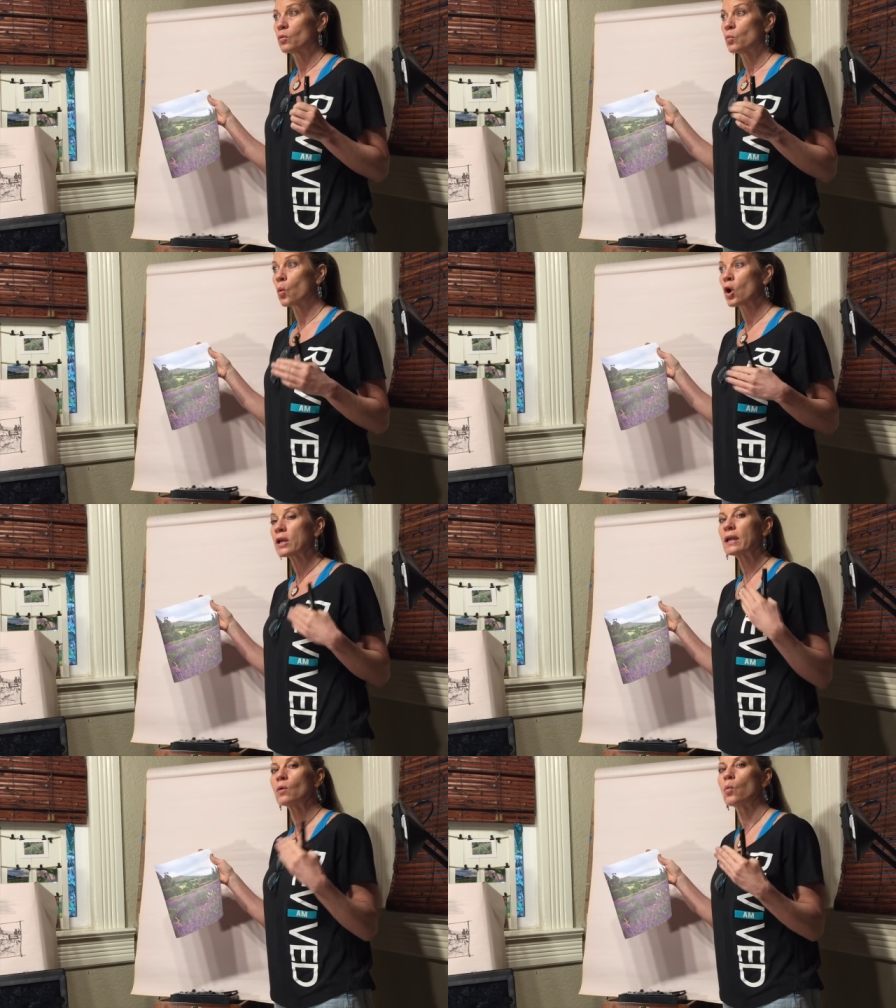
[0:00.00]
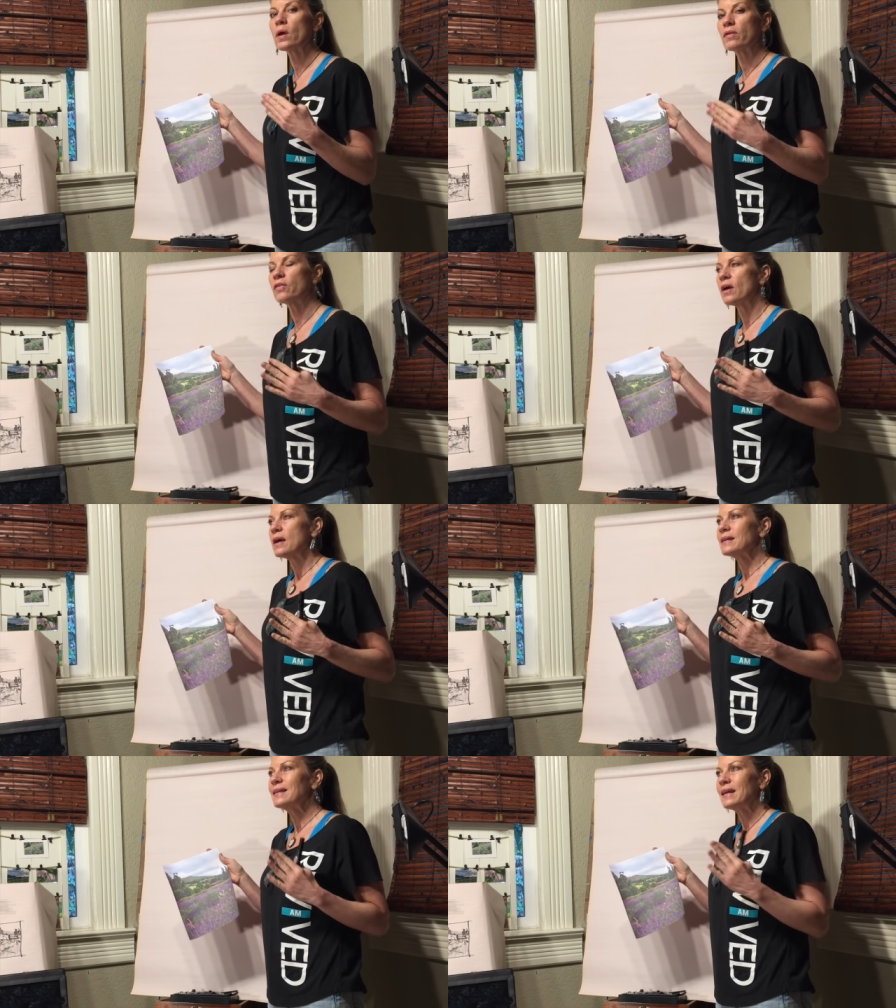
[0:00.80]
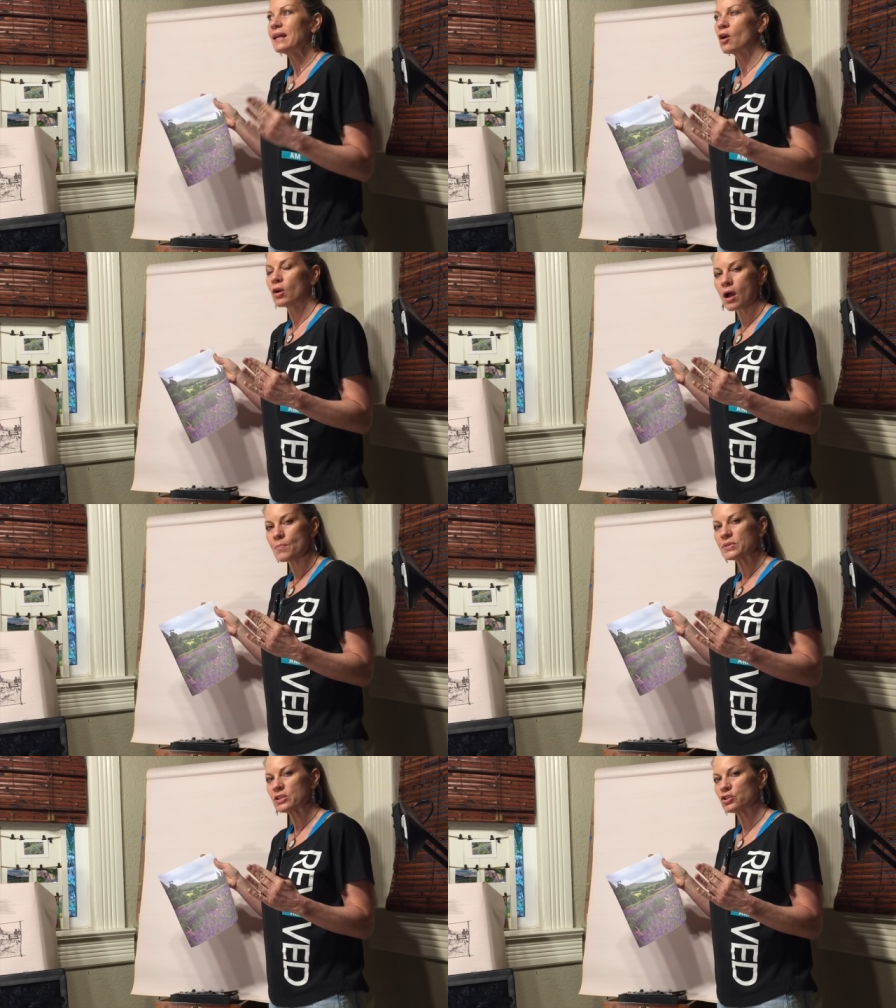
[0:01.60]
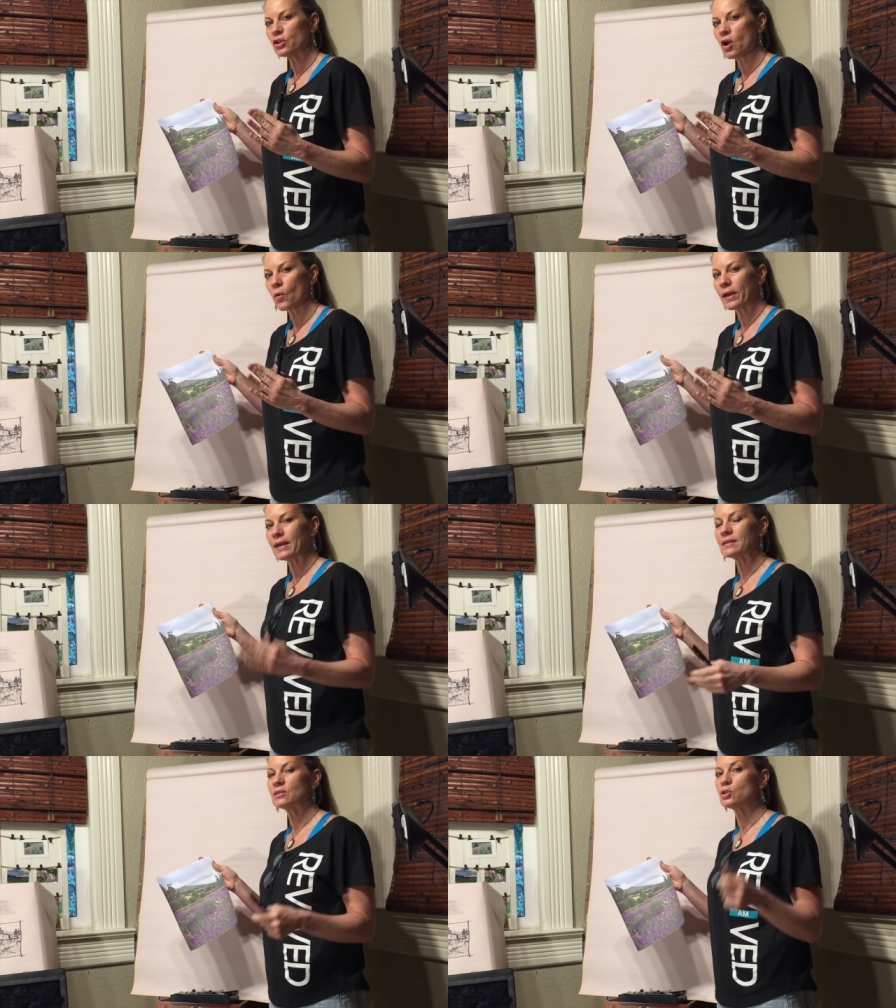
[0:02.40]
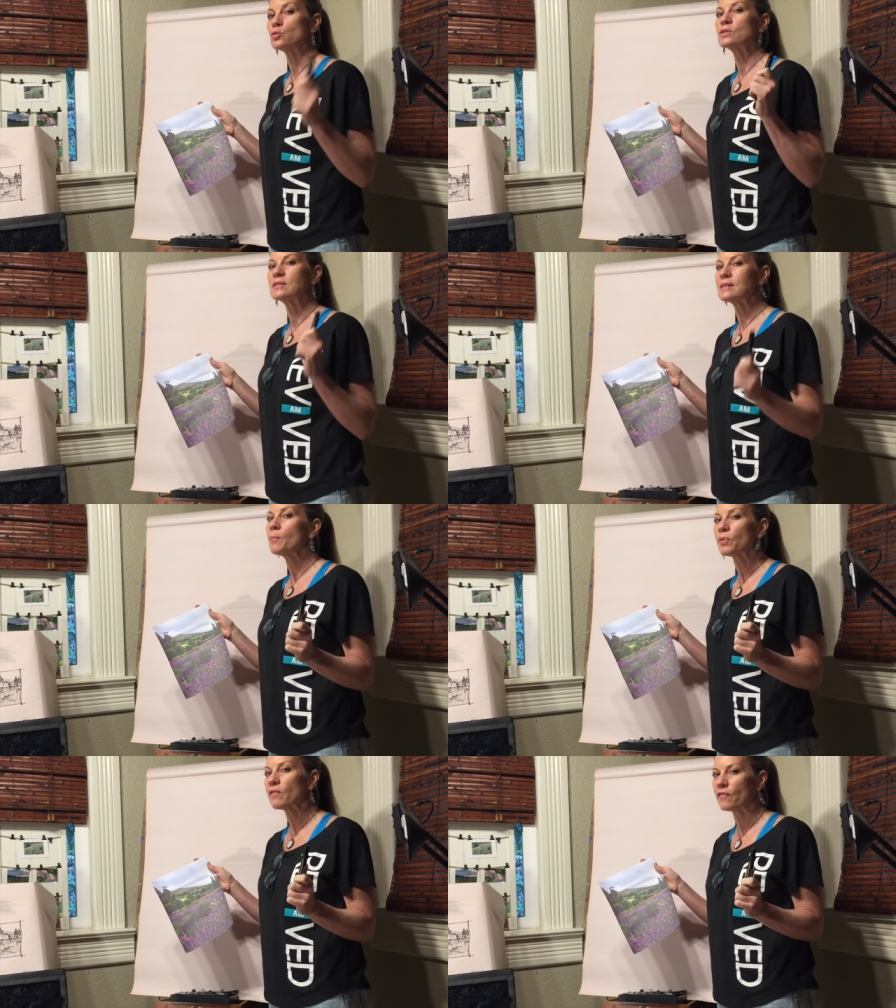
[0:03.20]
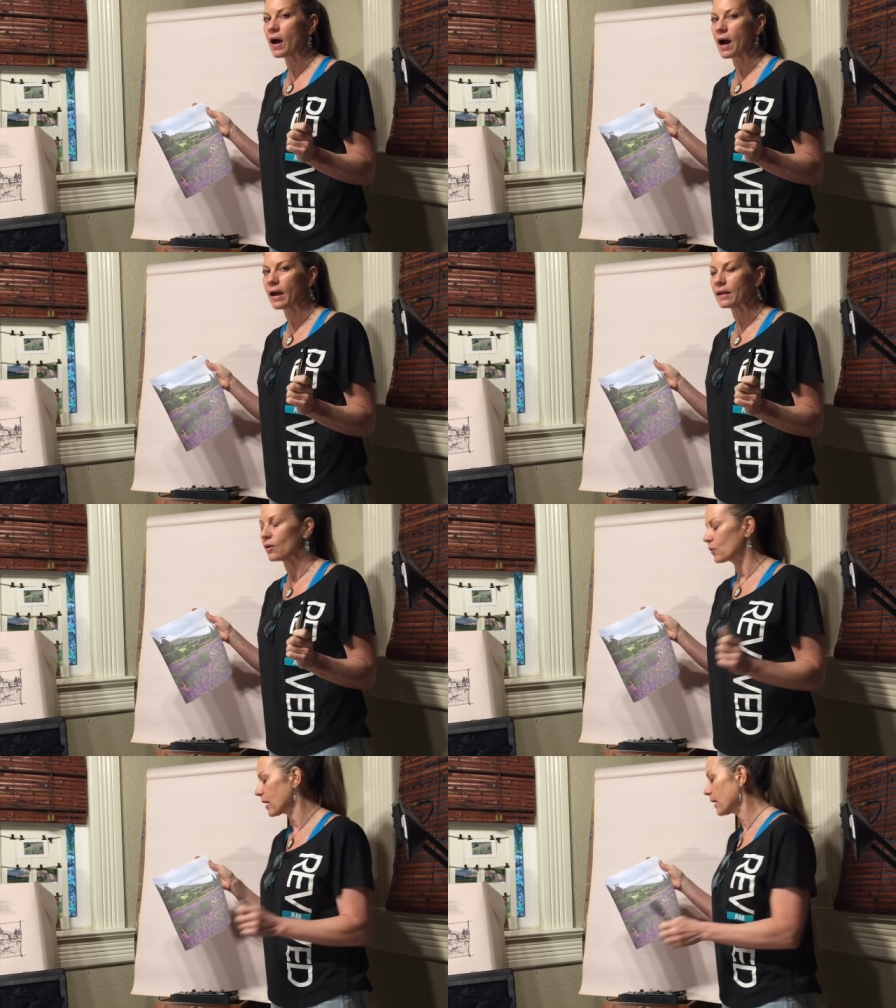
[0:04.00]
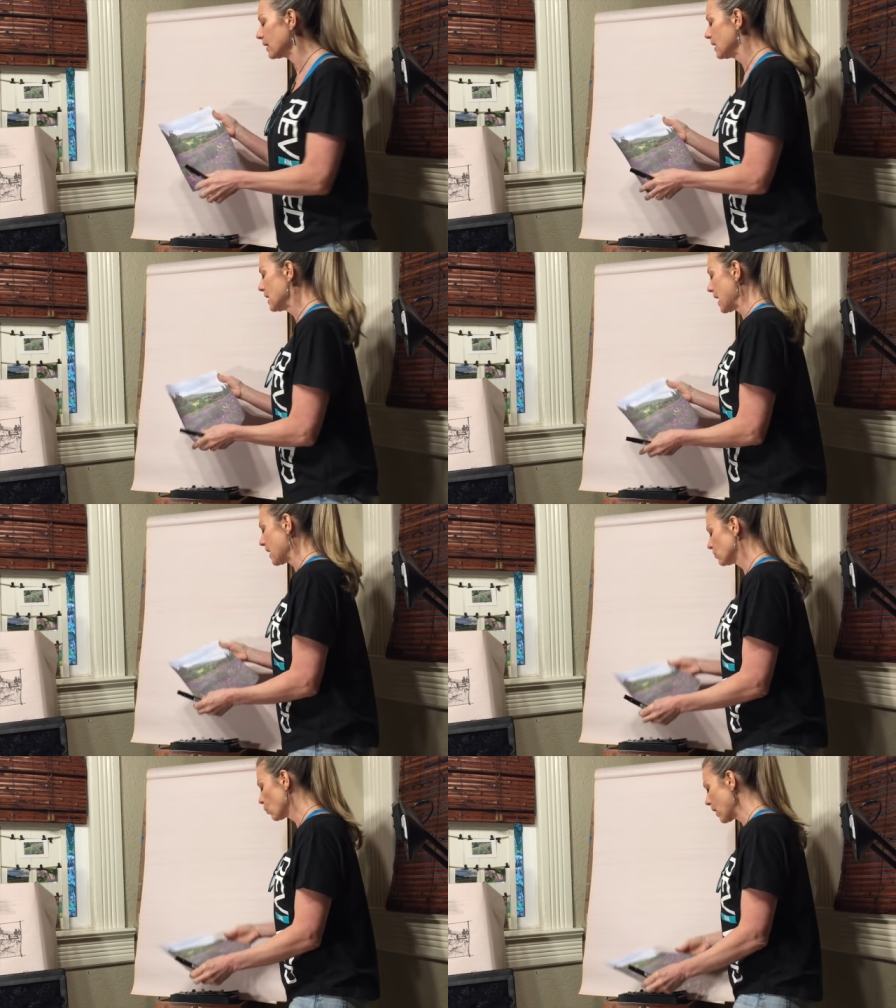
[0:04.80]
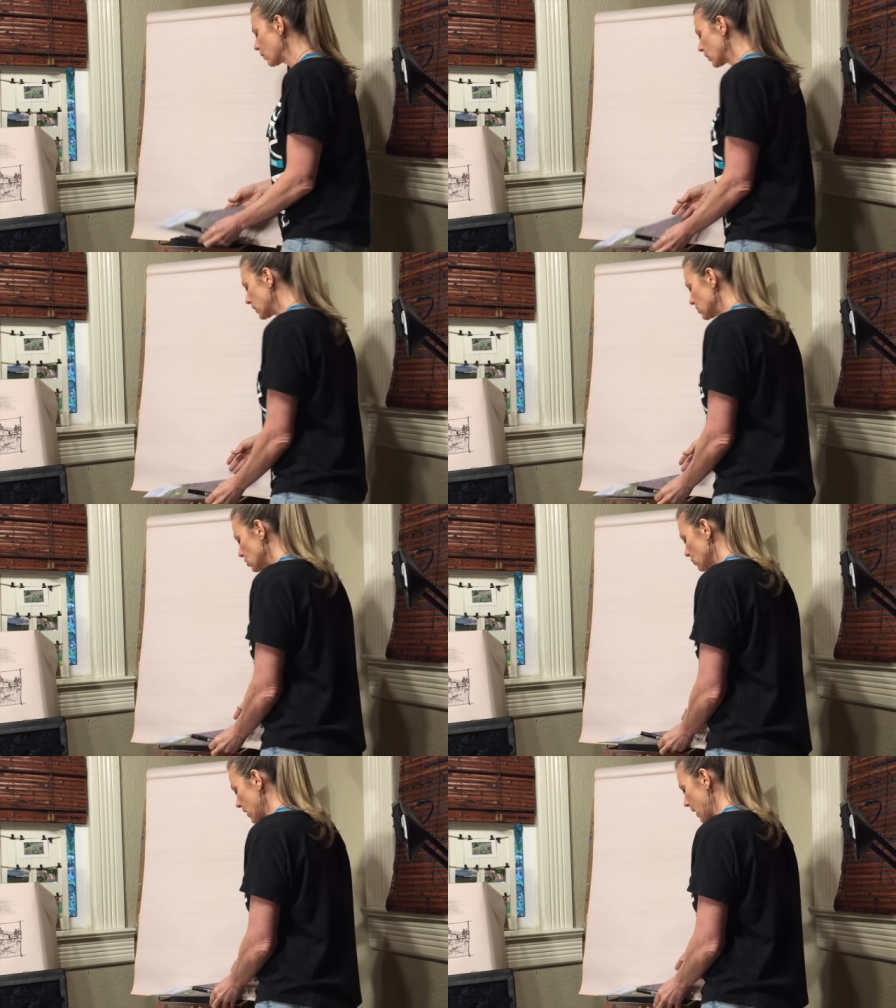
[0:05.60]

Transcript: working with getting our composition going is to simplify, okay? And the way we're going to do